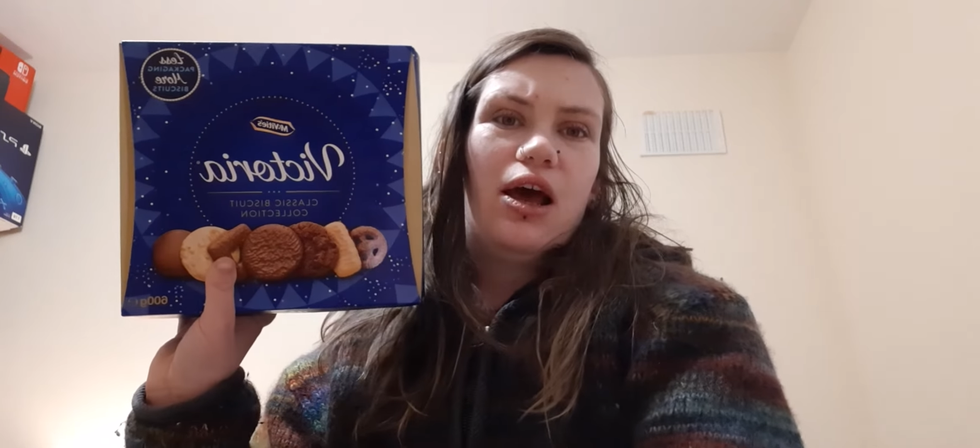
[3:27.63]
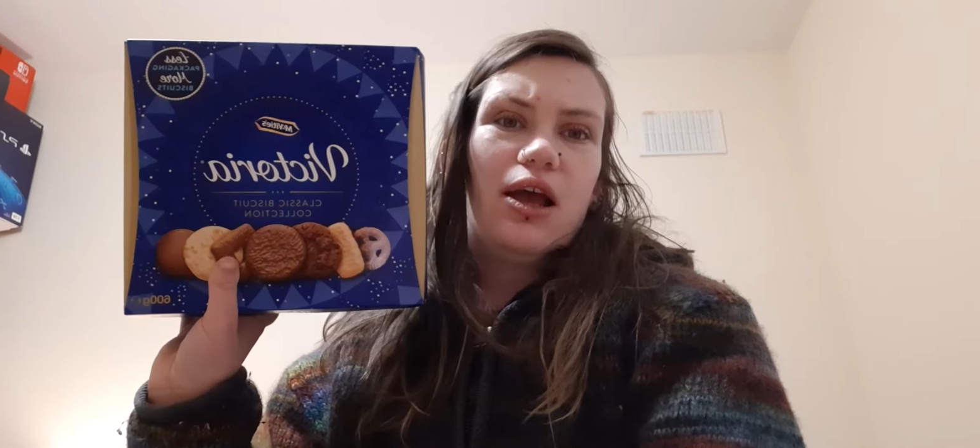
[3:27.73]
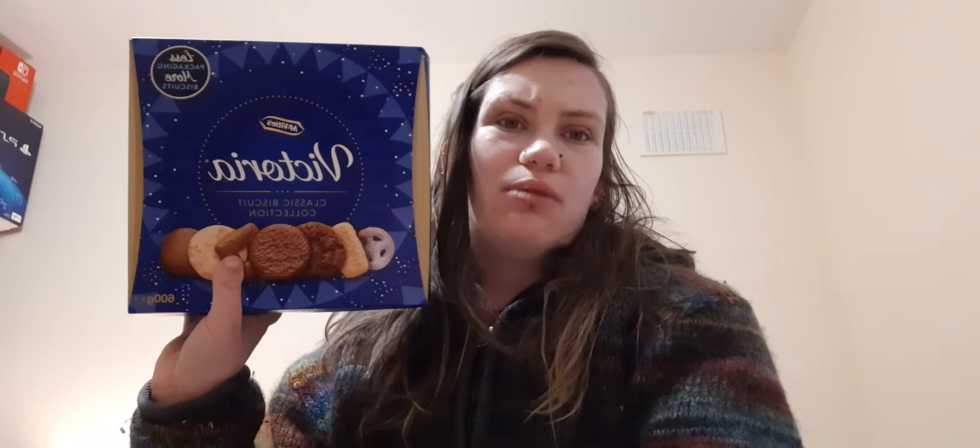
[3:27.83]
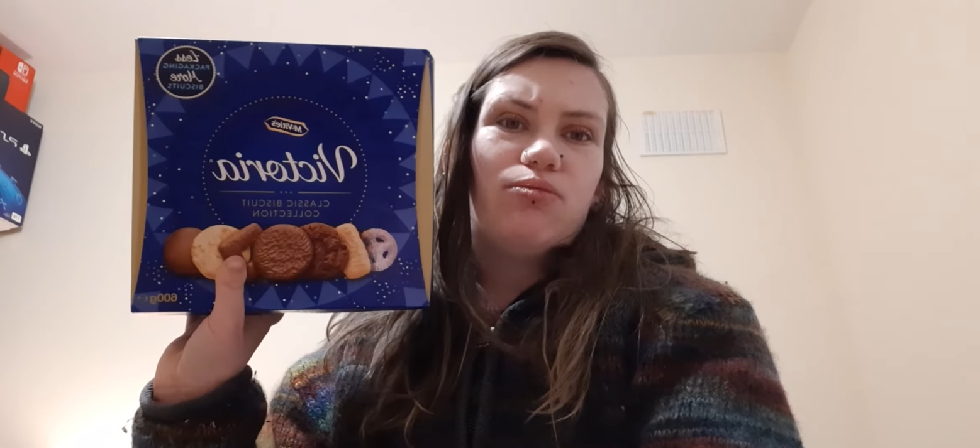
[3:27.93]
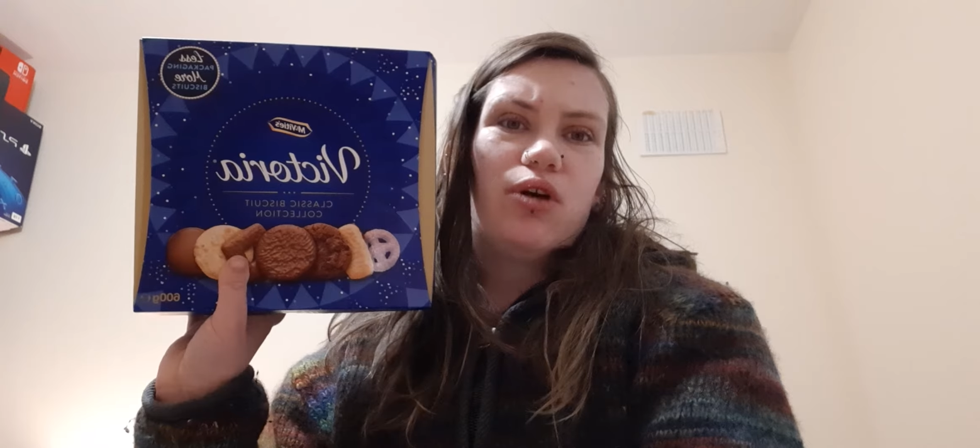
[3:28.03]

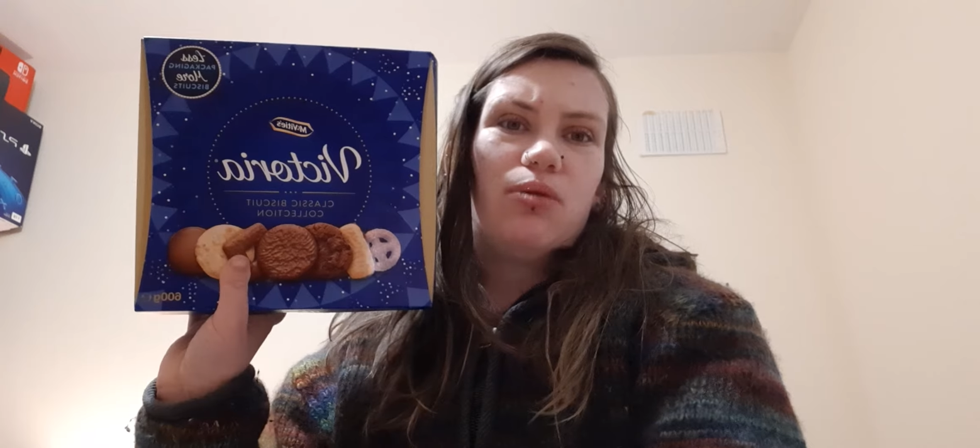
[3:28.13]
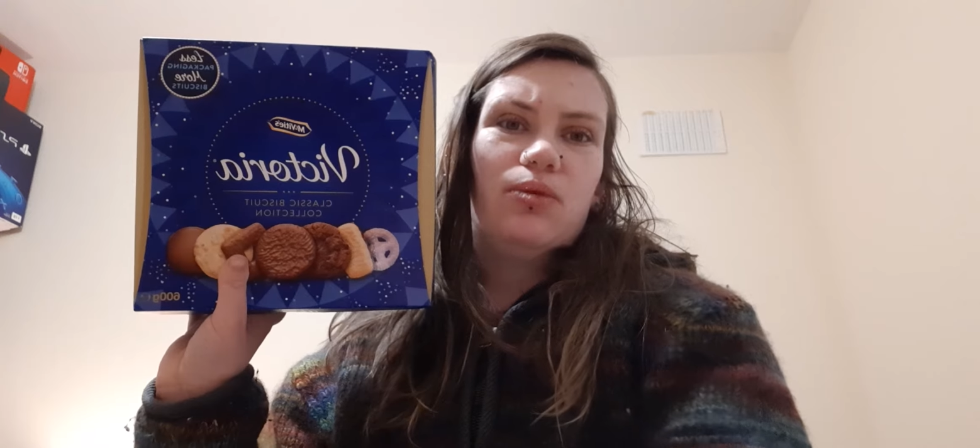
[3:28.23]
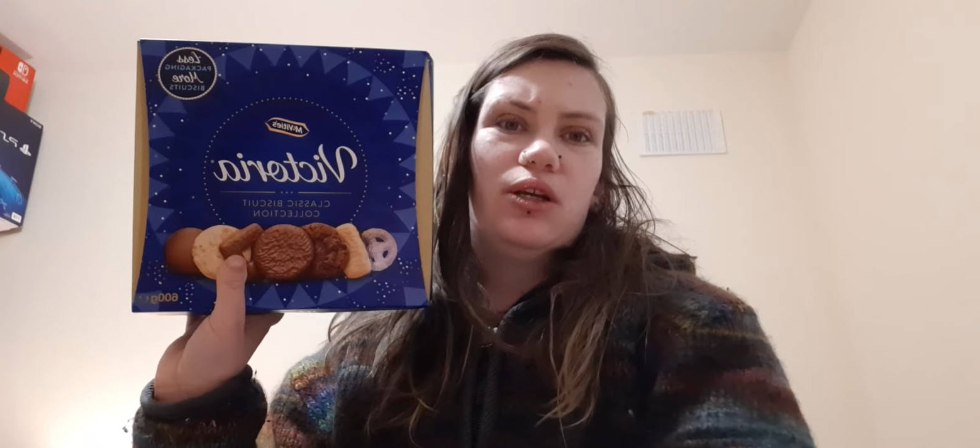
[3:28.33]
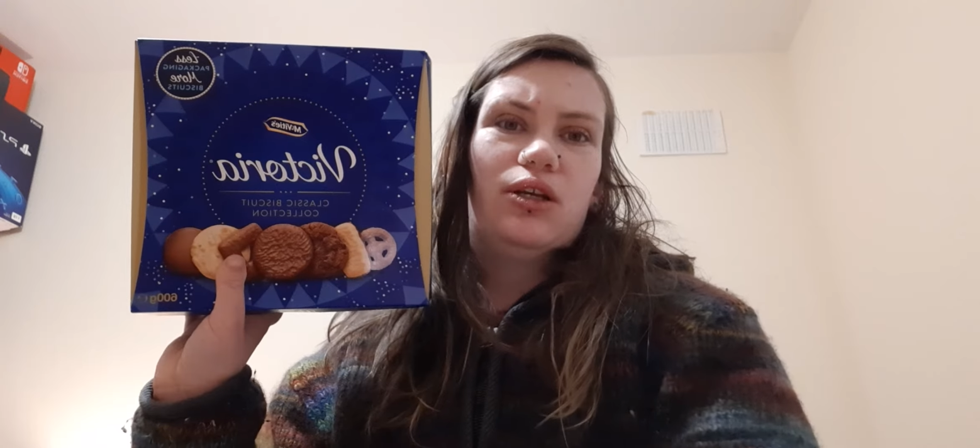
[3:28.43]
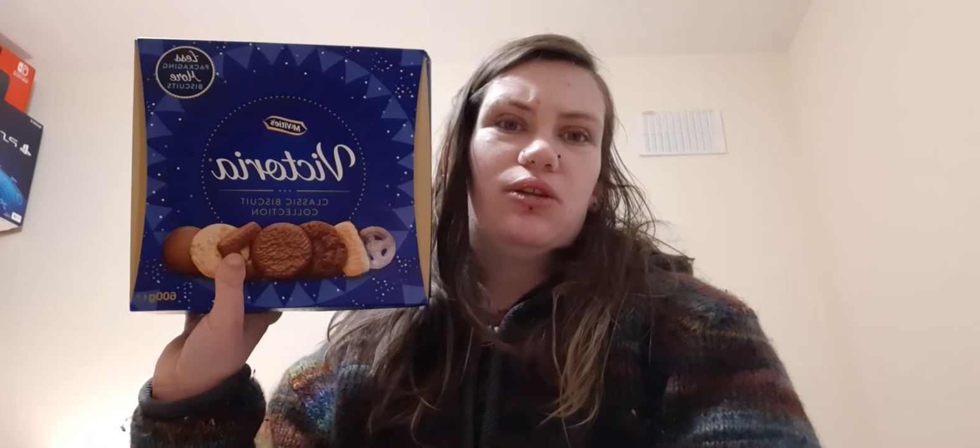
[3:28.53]
and
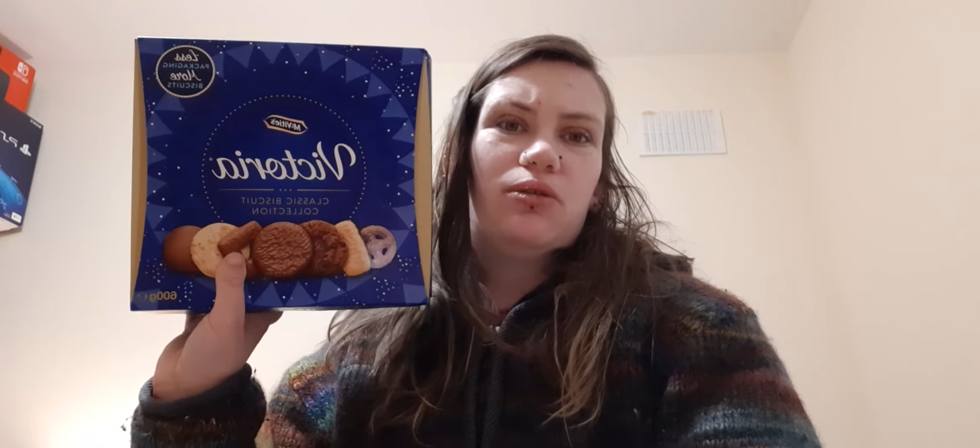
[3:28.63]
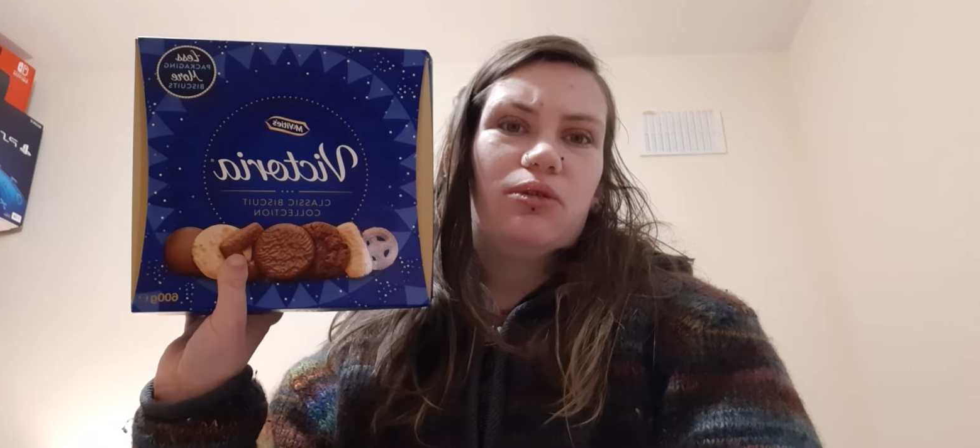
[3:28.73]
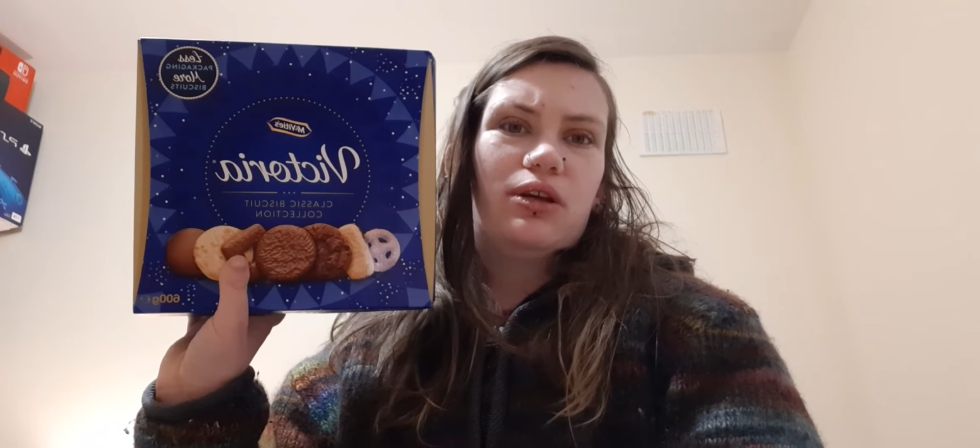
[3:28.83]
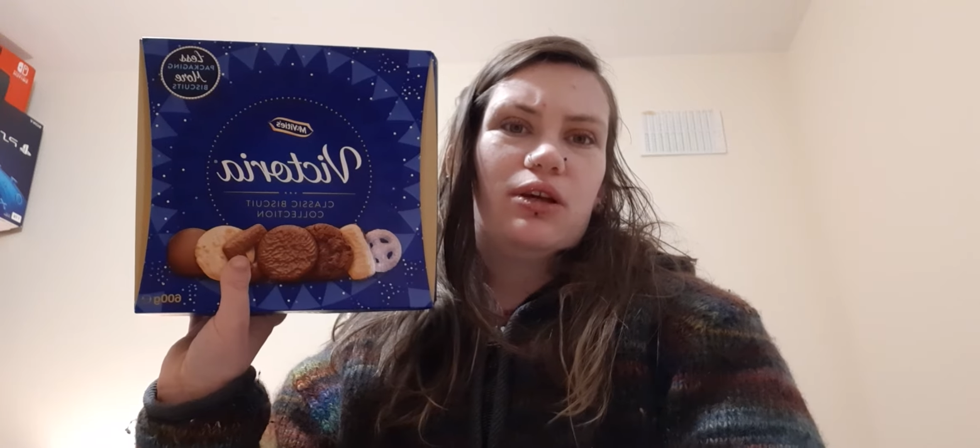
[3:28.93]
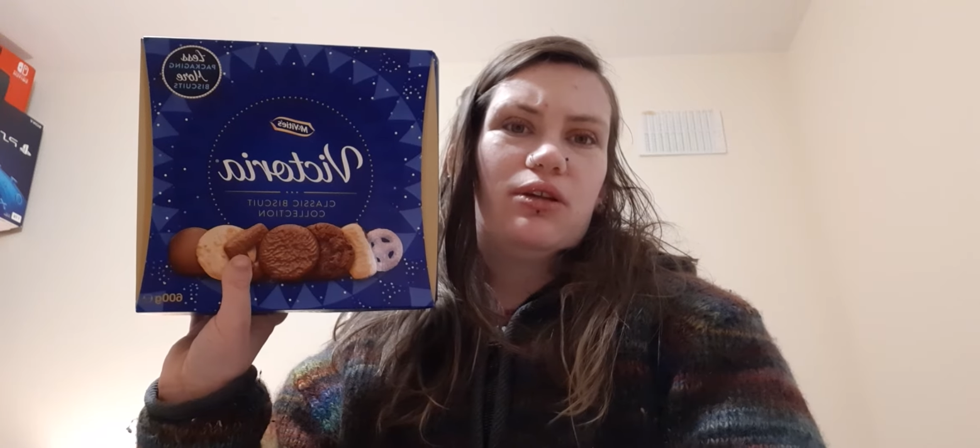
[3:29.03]
probably
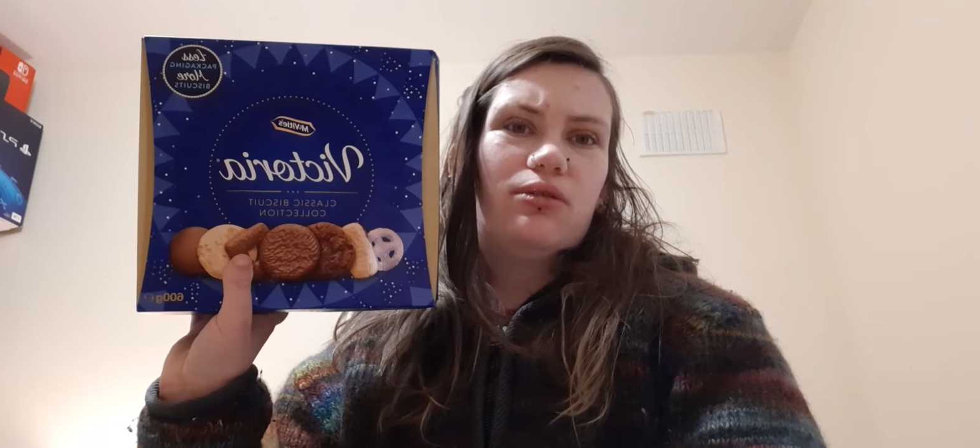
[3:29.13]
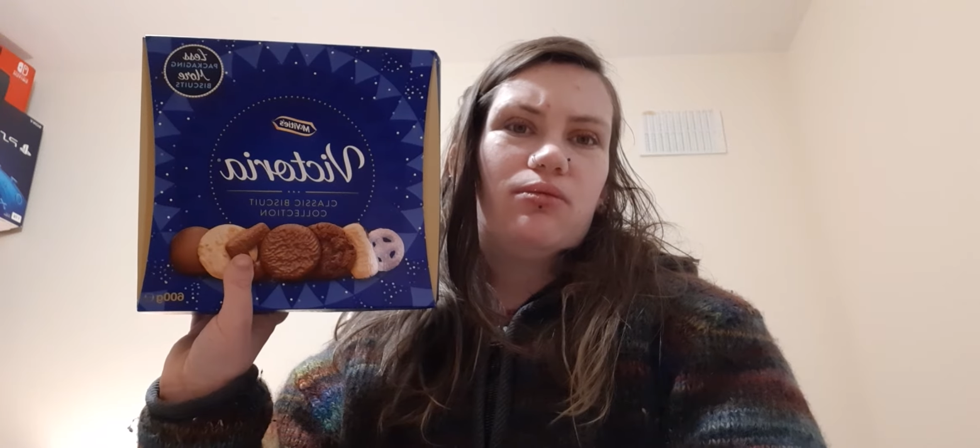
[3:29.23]
don't get,